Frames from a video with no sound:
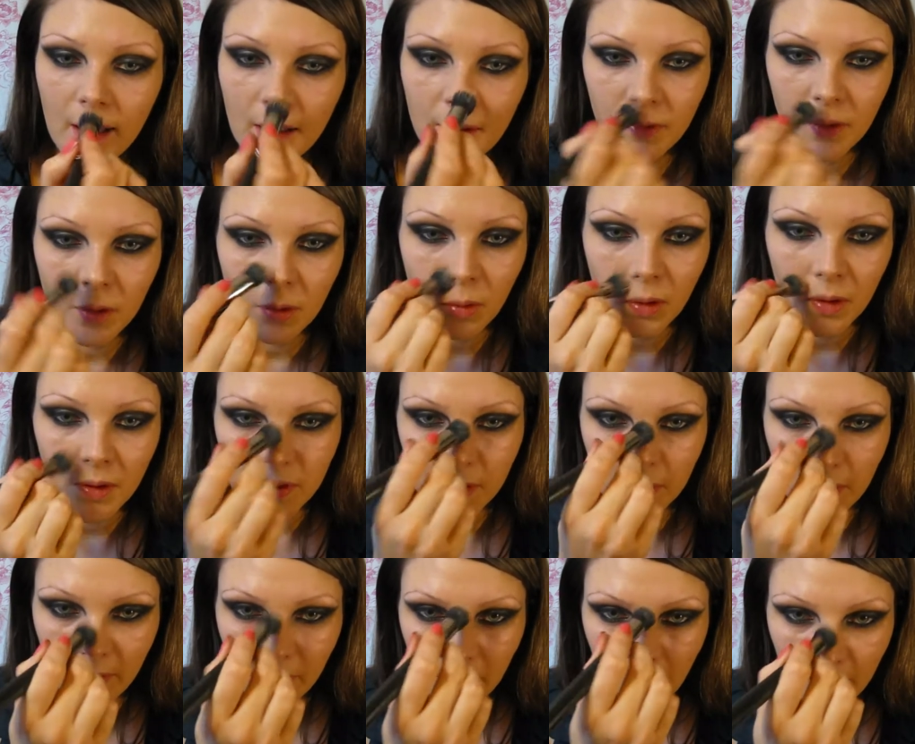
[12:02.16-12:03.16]
effort
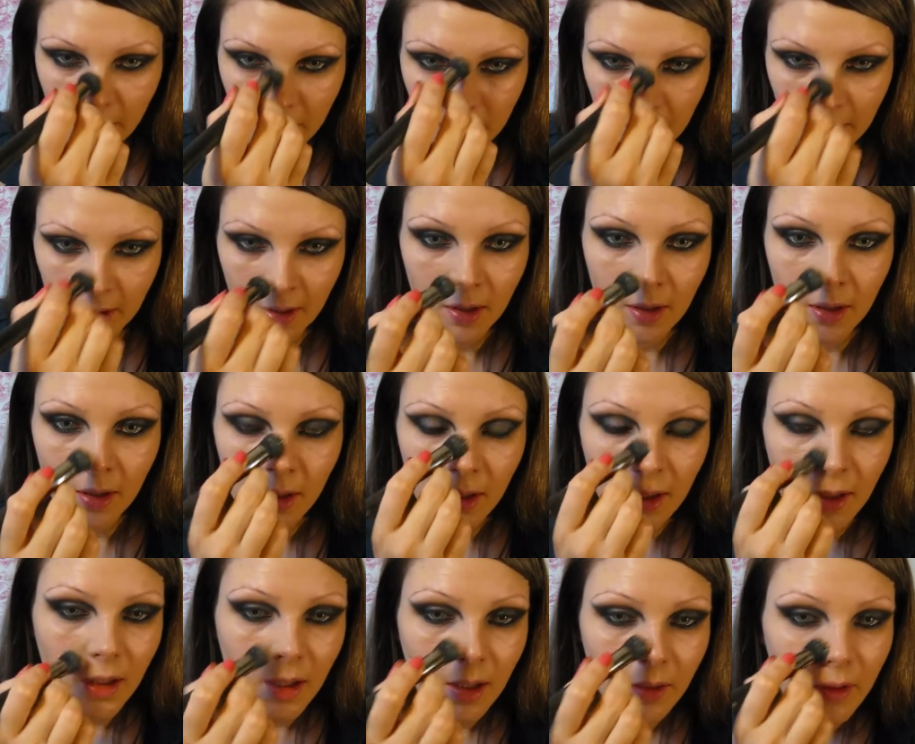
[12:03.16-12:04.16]
whatsoever.
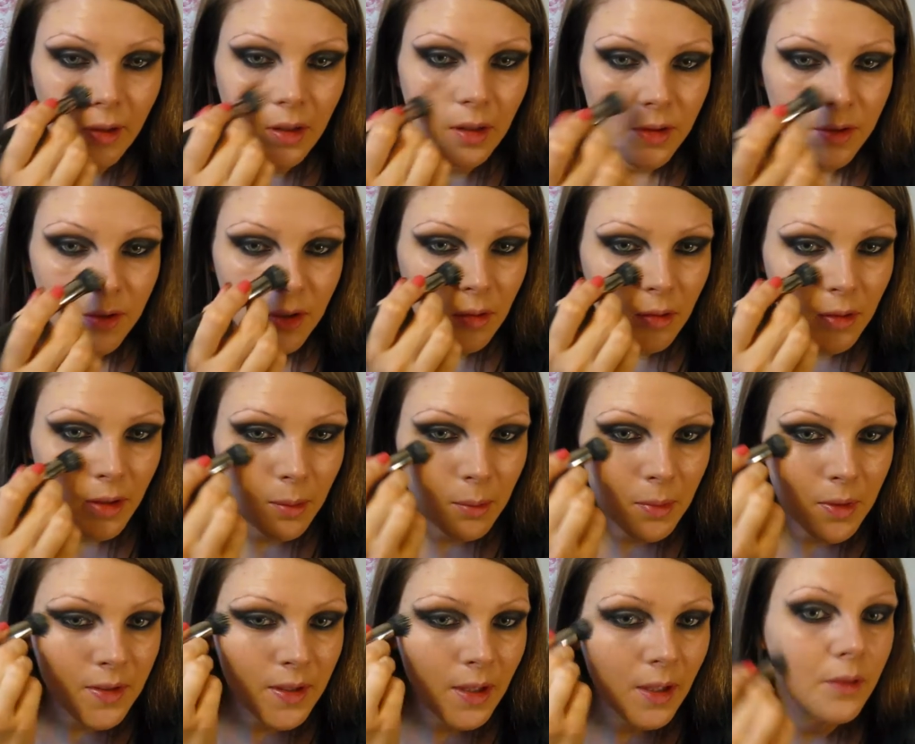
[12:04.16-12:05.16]
If I could do that
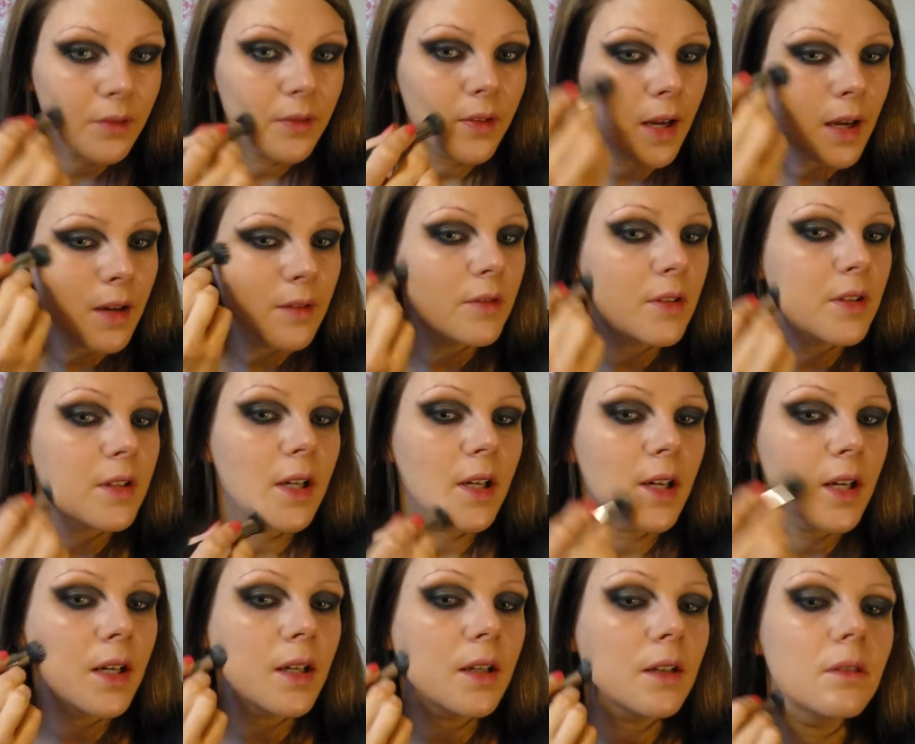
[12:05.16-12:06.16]
myself for every
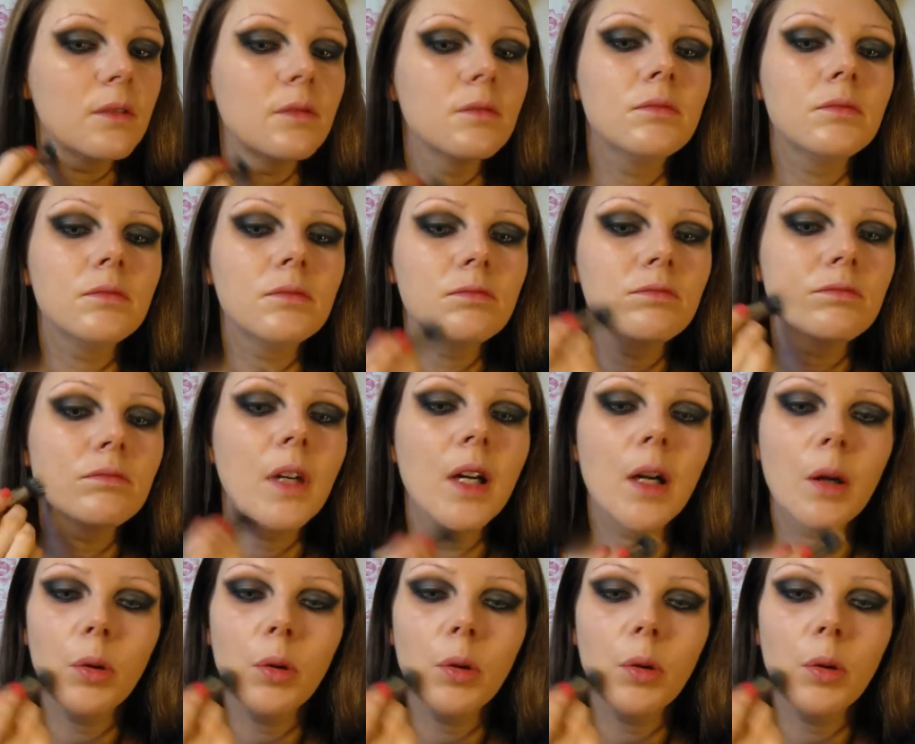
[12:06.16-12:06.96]
day, I